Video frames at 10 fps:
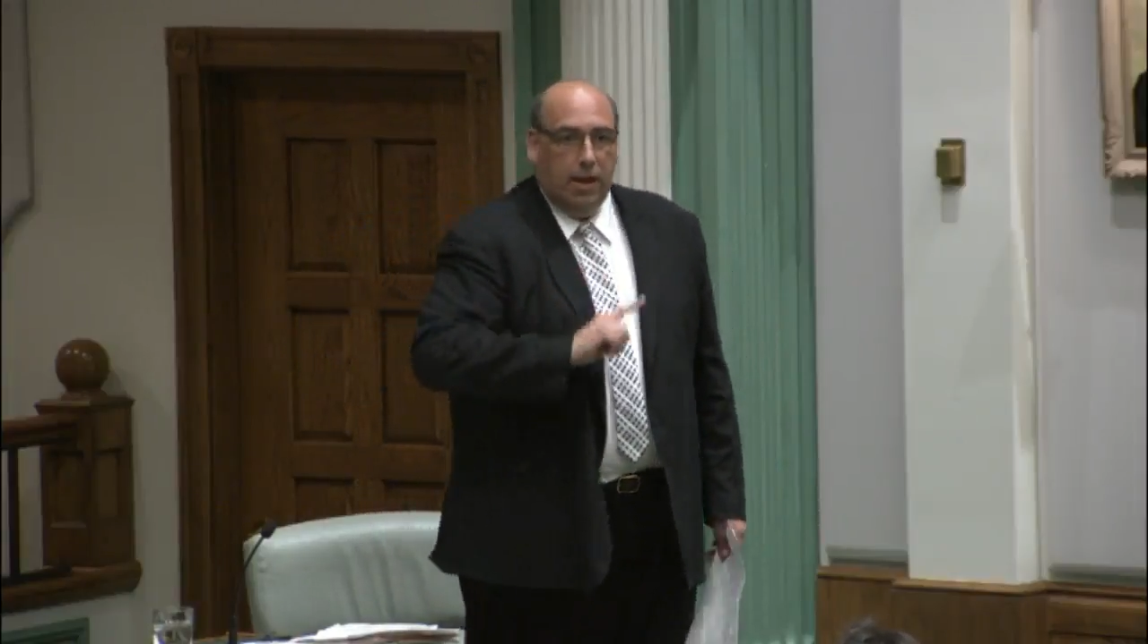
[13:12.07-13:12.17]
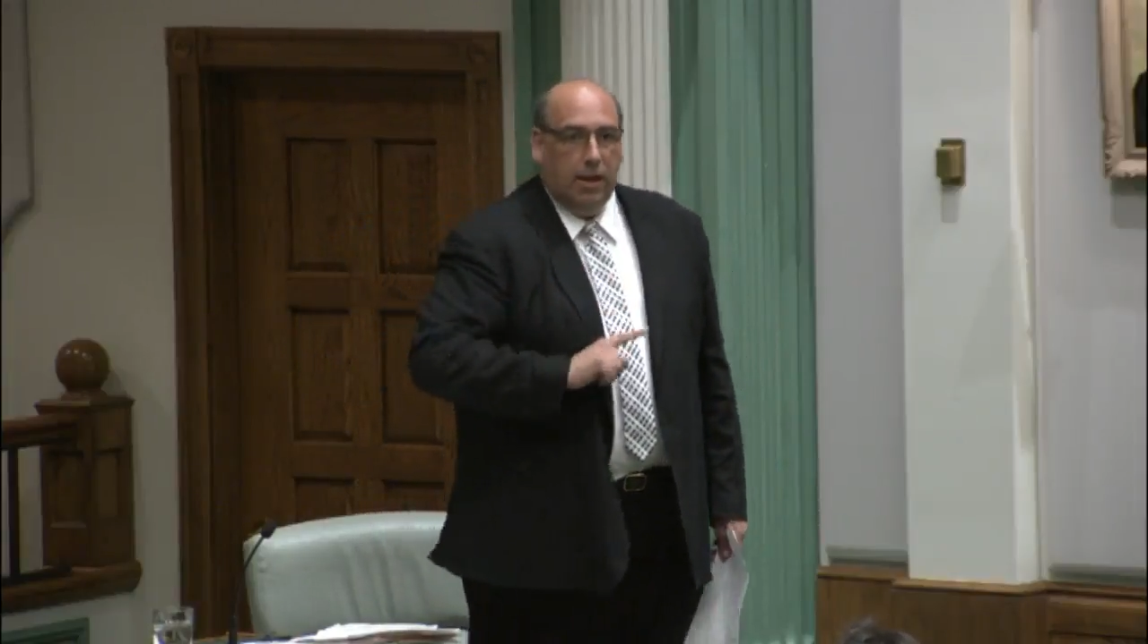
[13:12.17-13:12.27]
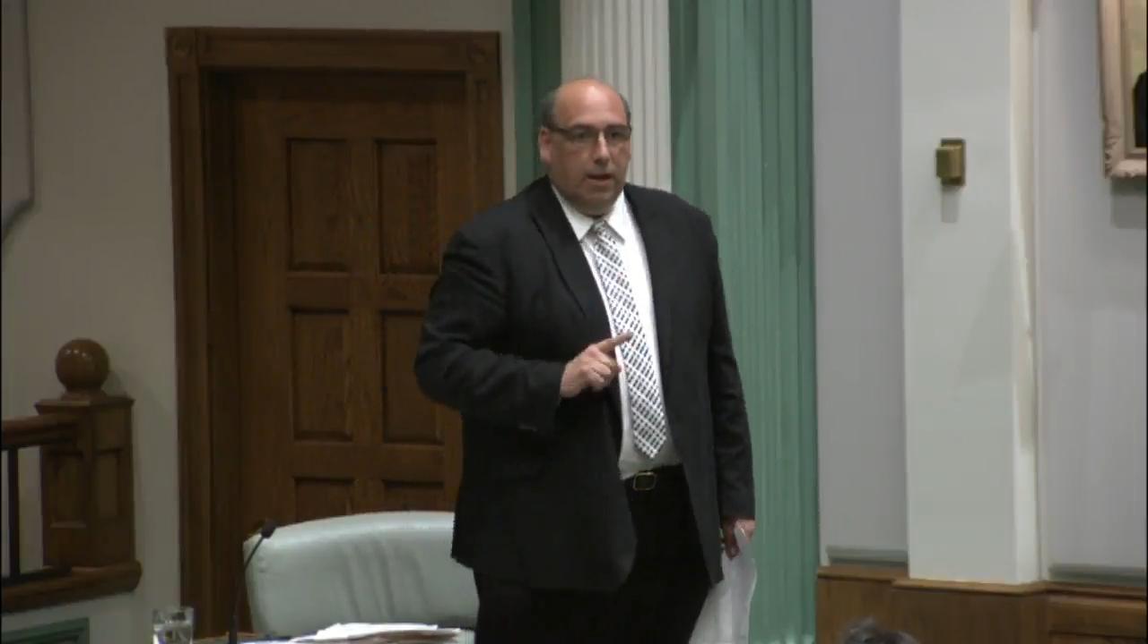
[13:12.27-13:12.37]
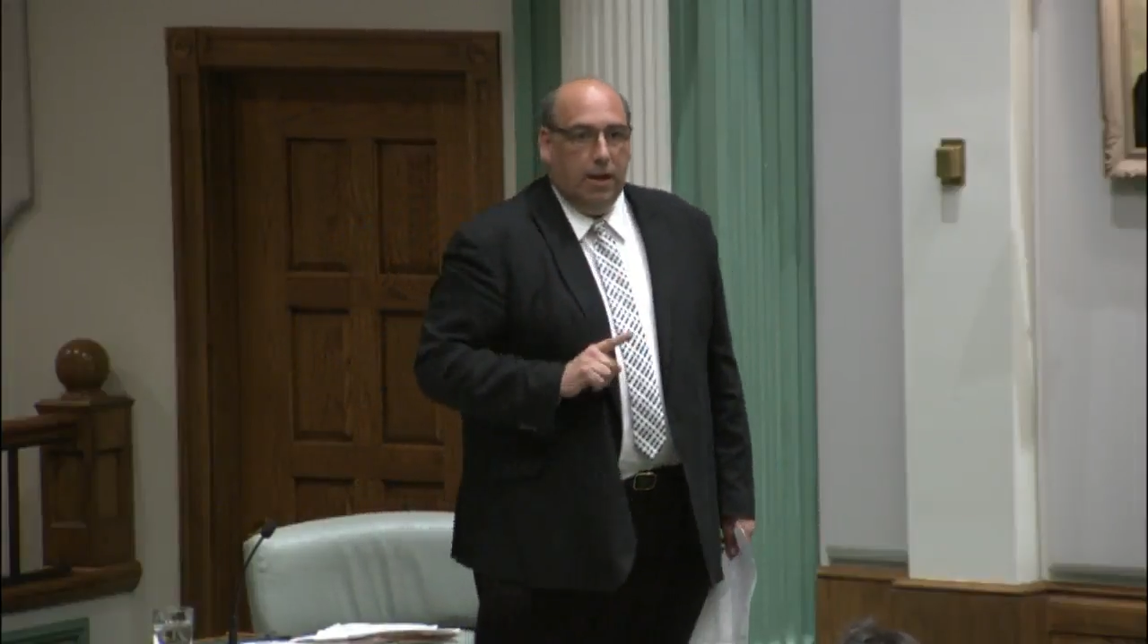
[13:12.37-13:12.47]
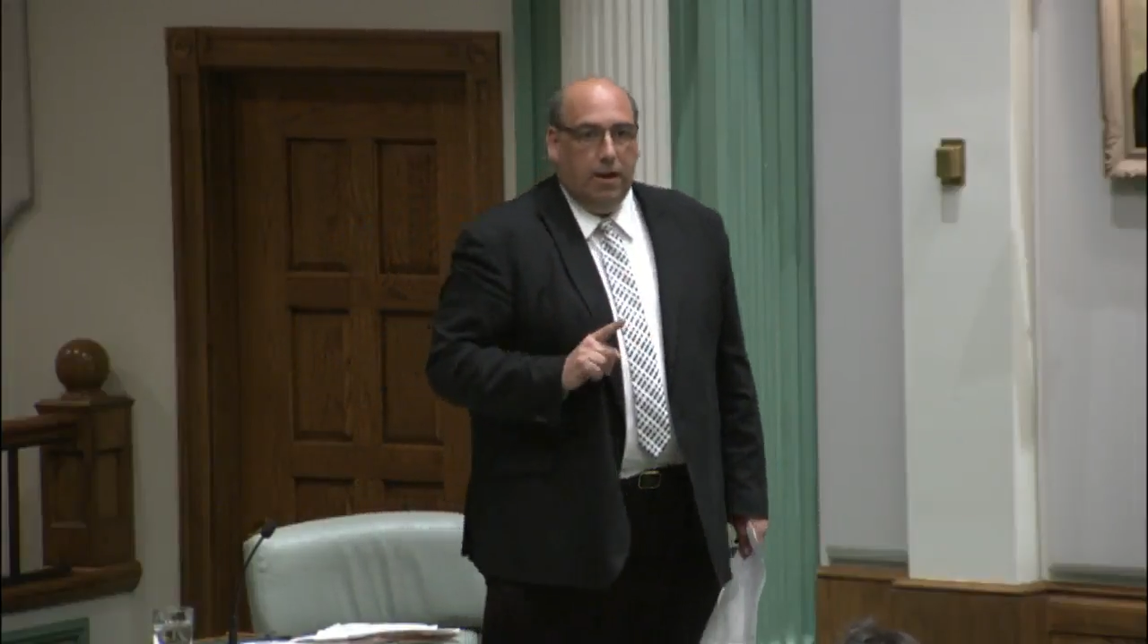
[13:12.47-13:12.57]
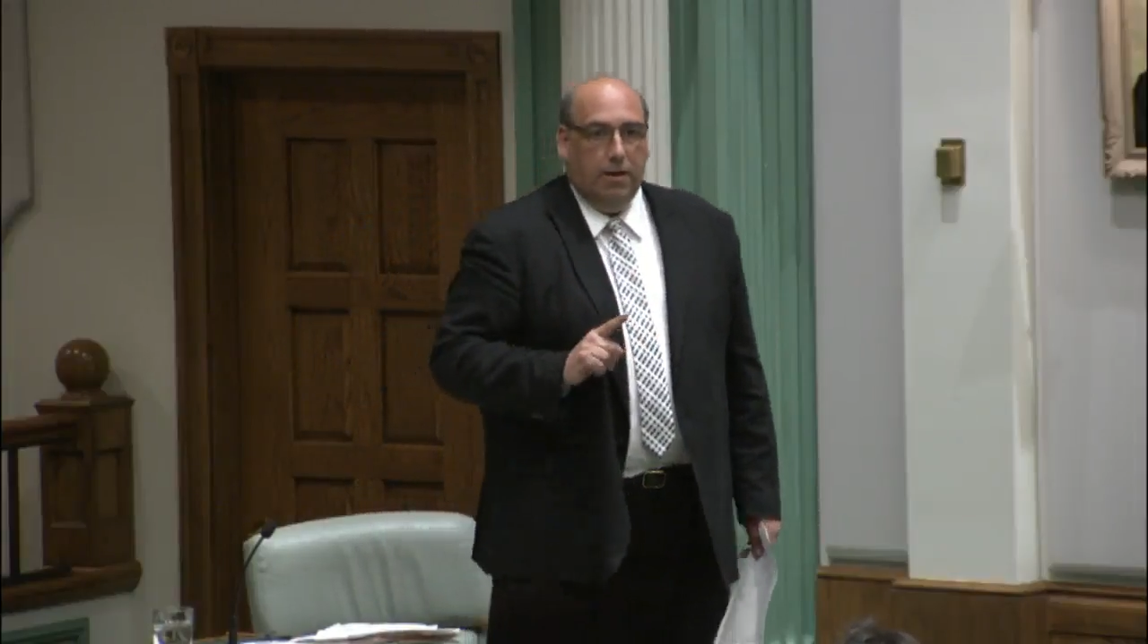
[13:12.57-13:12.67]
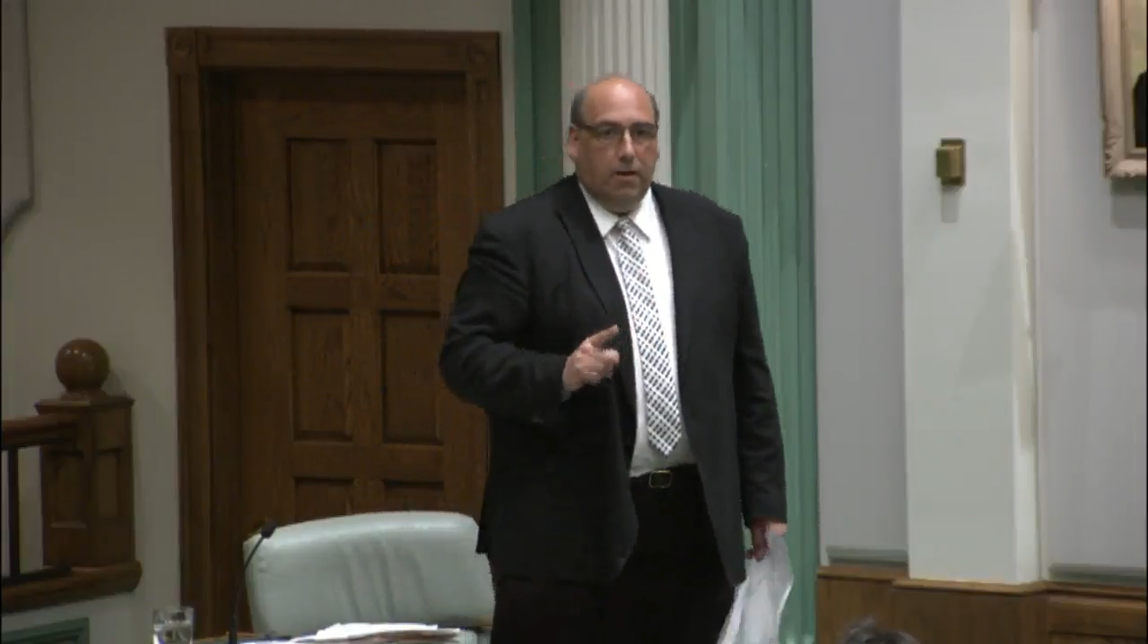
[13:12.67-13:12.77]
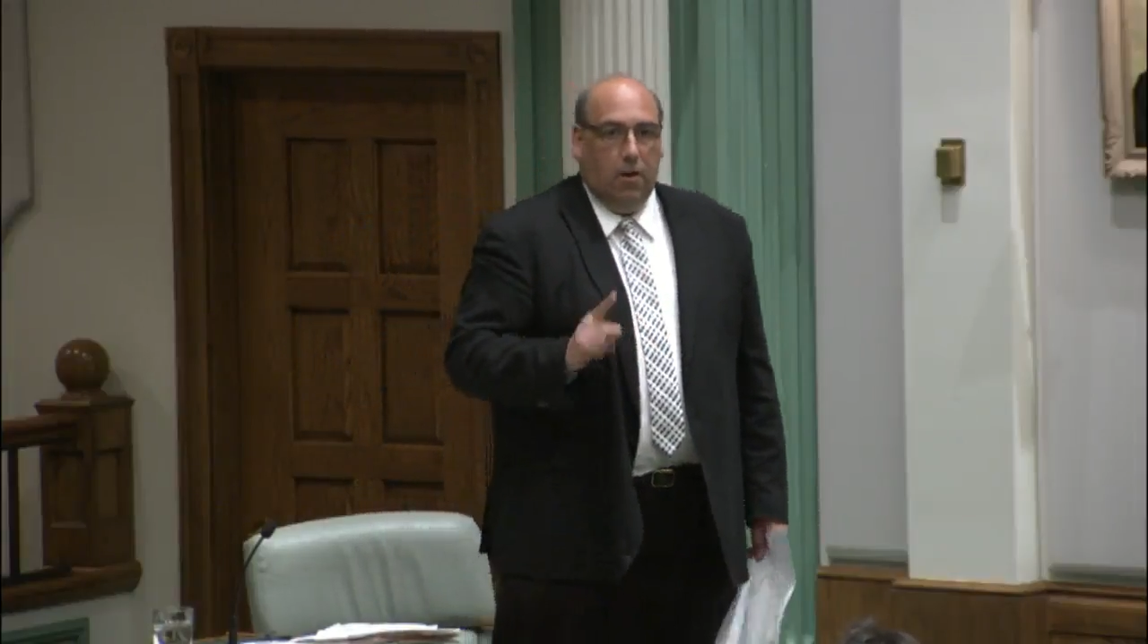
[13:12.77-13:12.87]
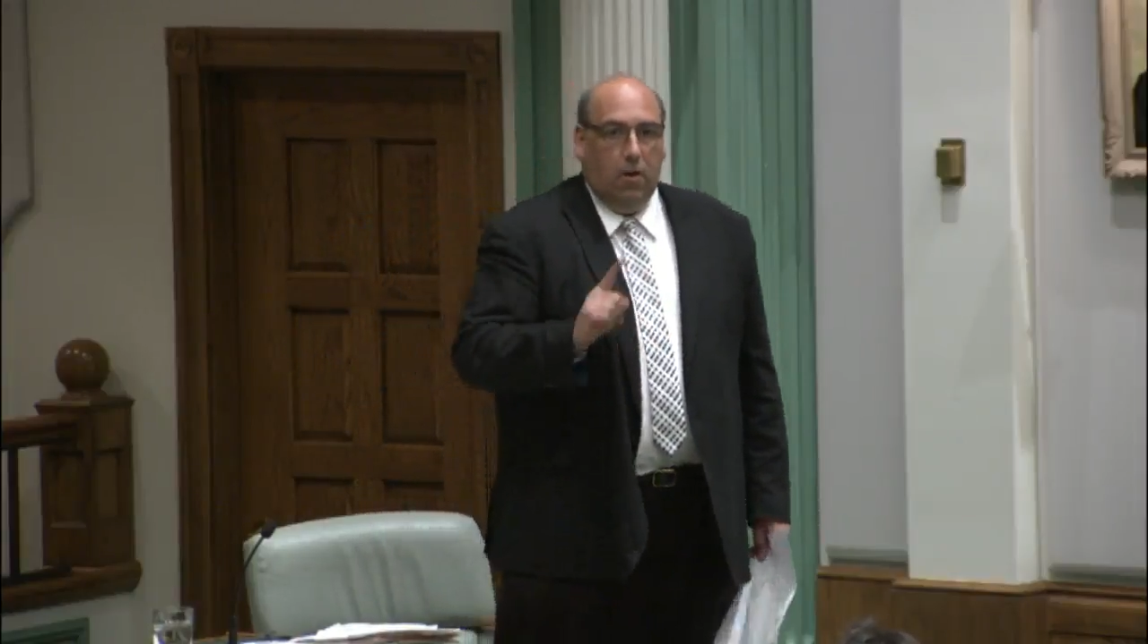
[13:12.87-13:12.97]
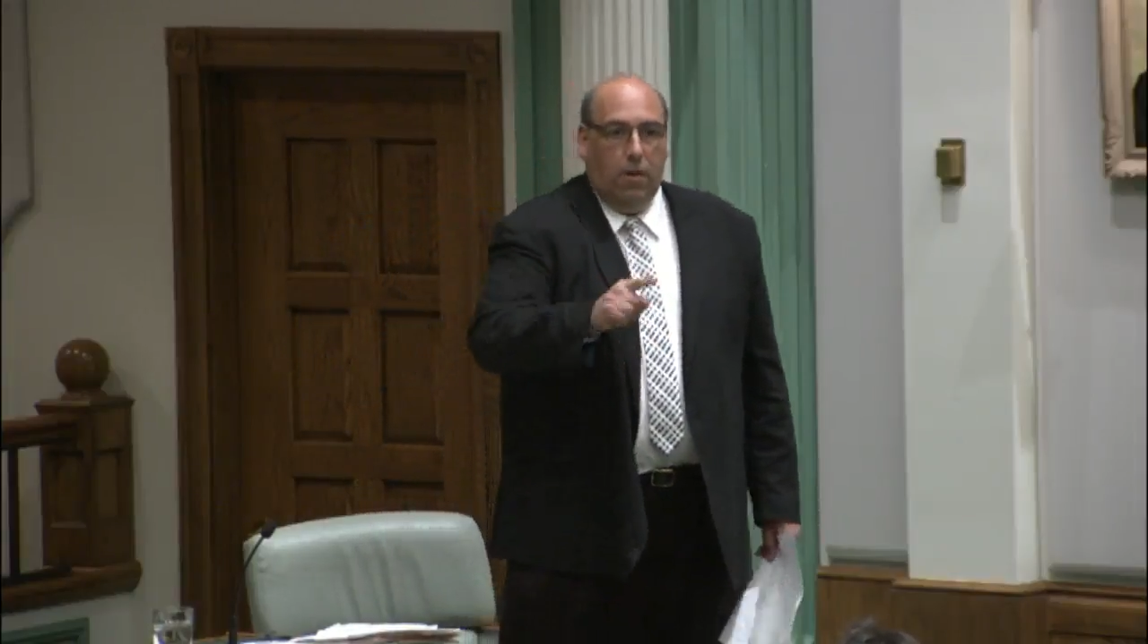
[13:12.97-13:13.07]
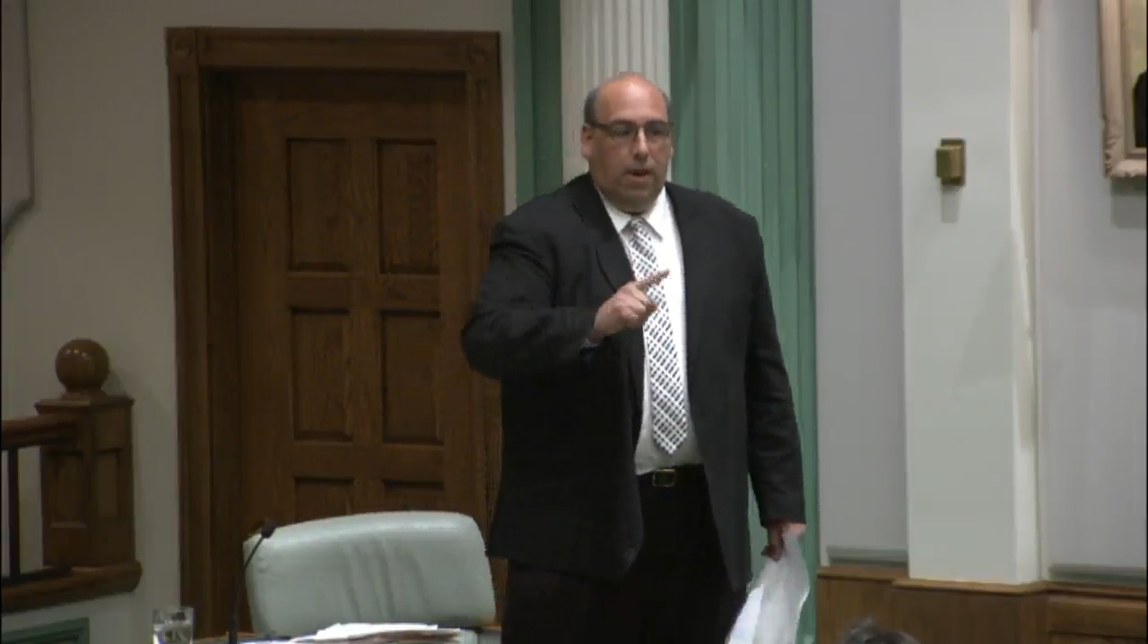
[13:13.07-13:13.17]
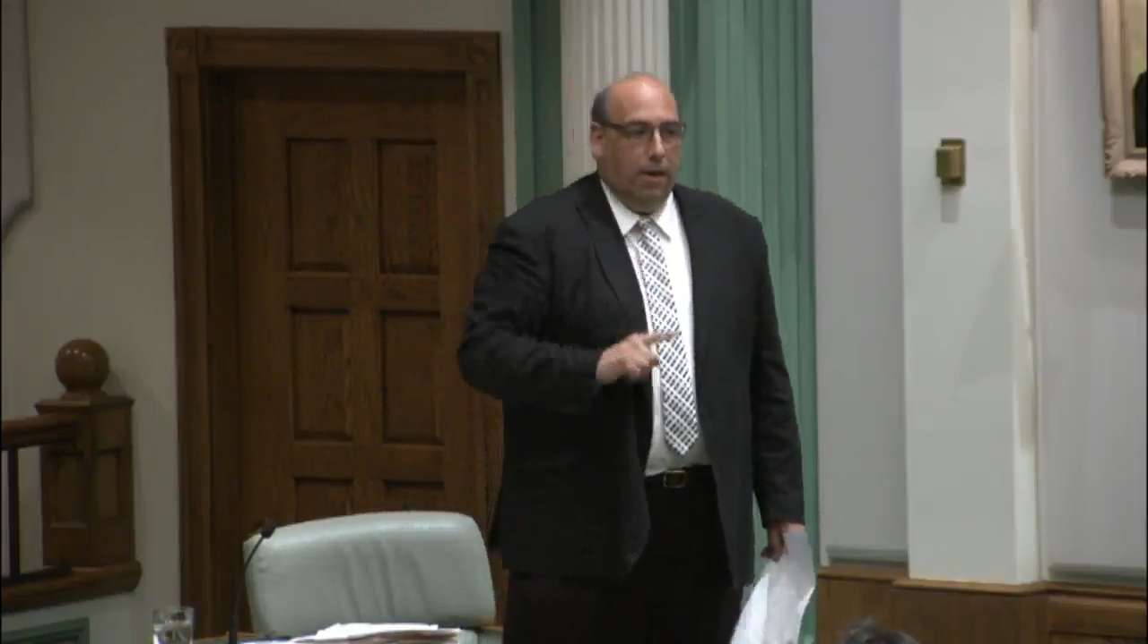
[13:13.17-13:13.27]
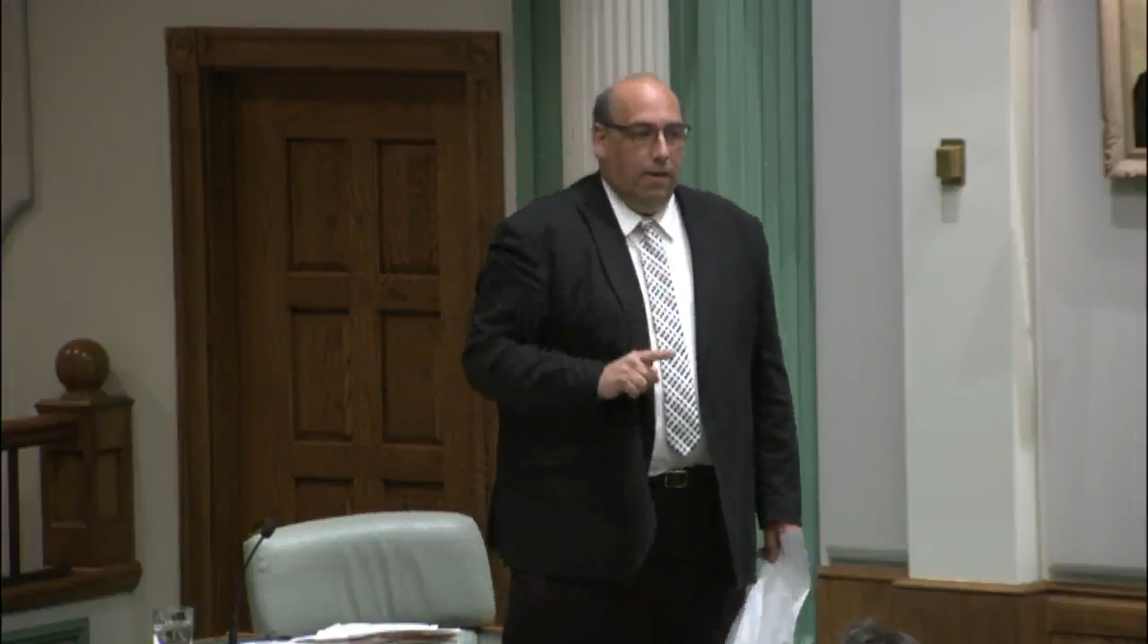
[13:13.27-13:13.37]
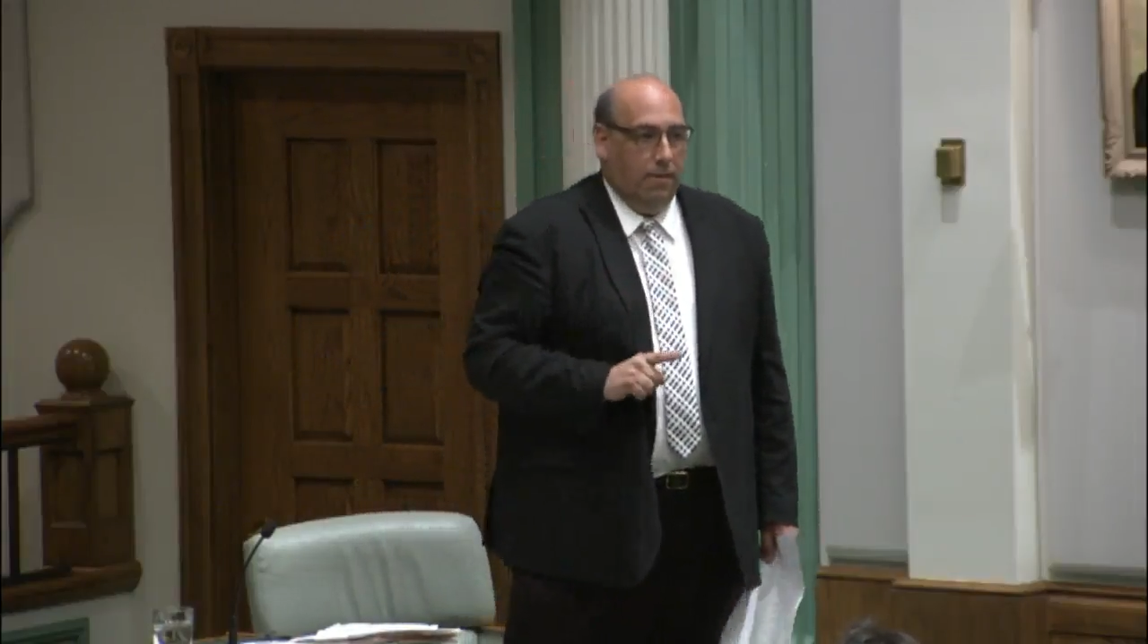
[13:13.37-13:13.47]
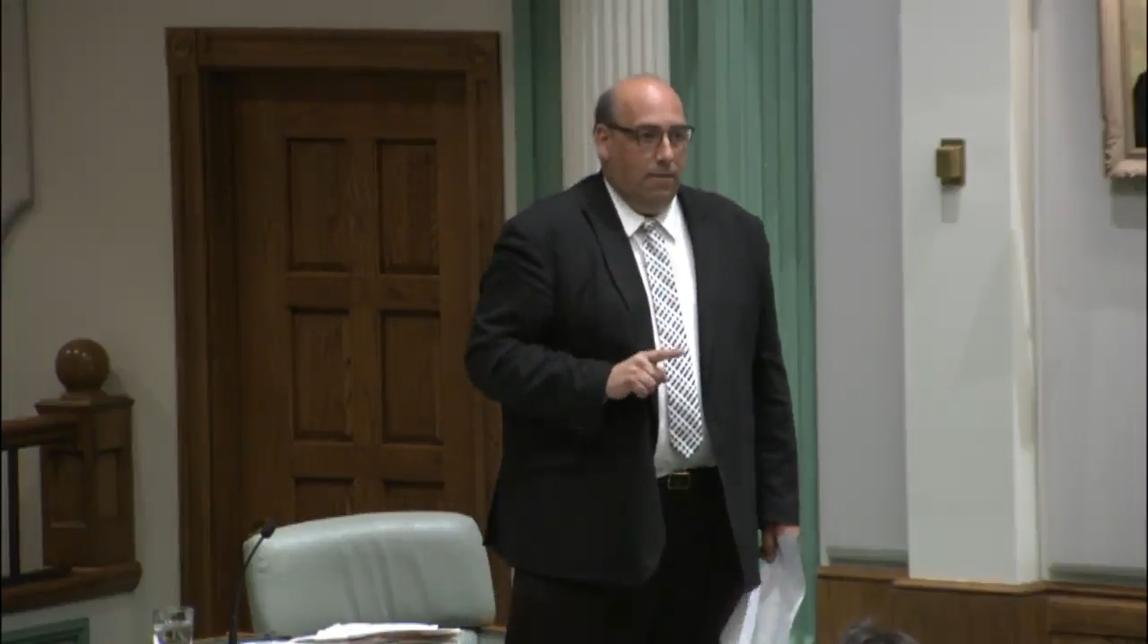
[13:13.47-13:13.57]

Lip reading: kindergarten to go away,